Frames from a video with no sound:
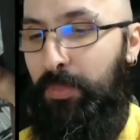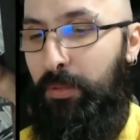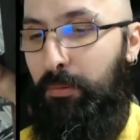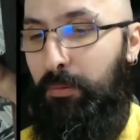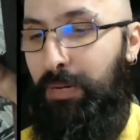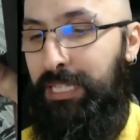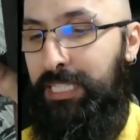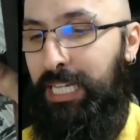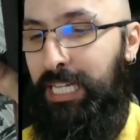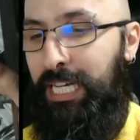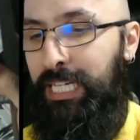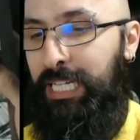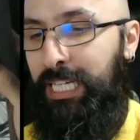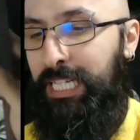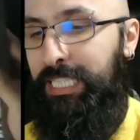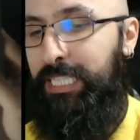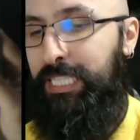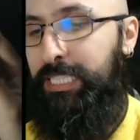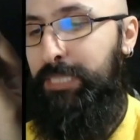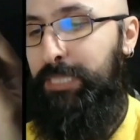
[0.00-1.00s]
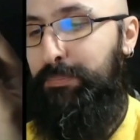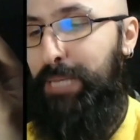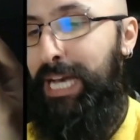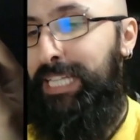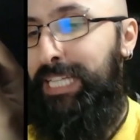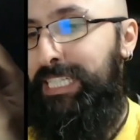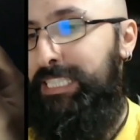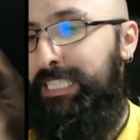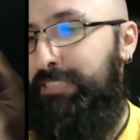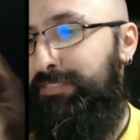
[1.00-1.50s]
What? This is
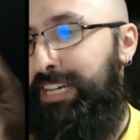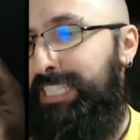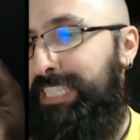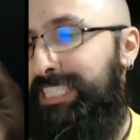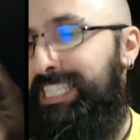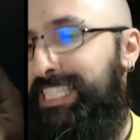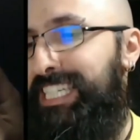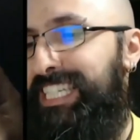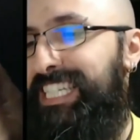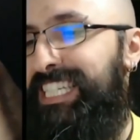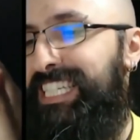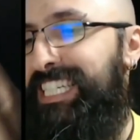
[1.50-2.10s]
bad, these events.